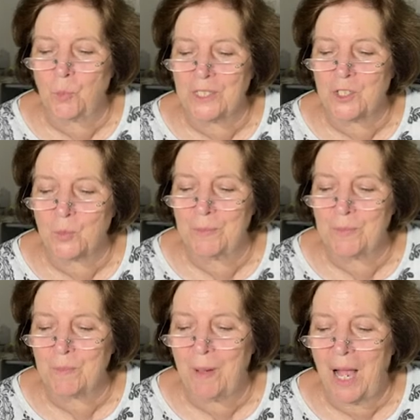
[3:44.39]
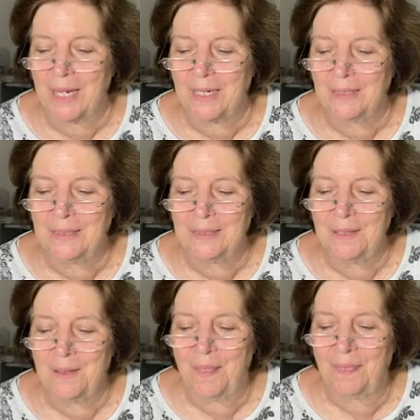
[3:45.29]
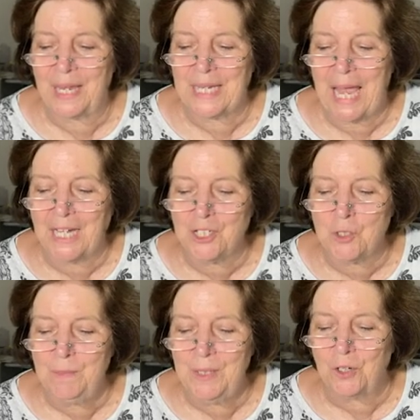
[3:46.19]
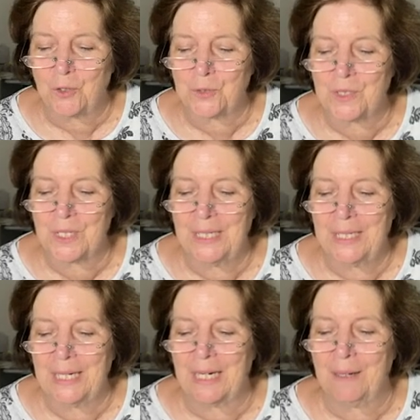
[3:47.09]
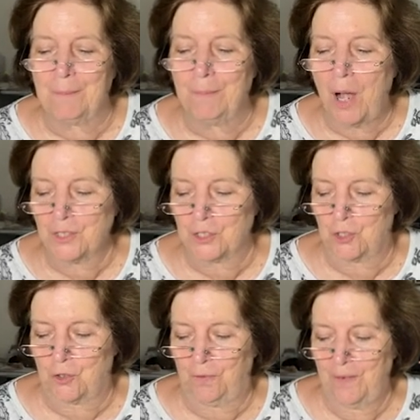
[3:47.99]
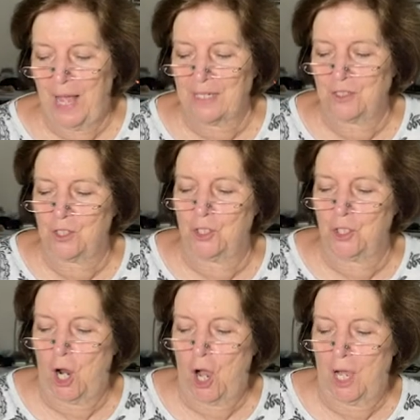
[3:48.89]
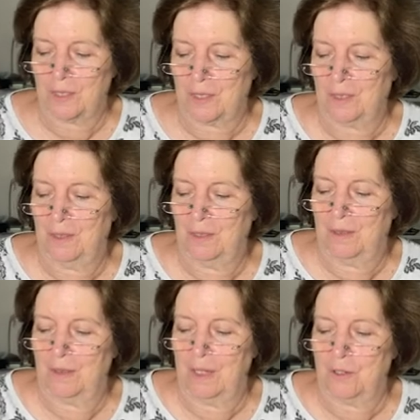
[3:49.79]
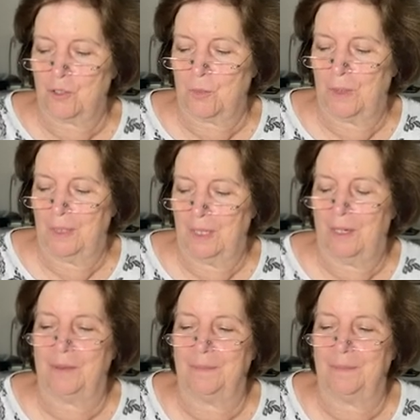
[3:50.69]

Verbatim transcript: what swims by. They catch minnows in monster fast jaws. There's one there.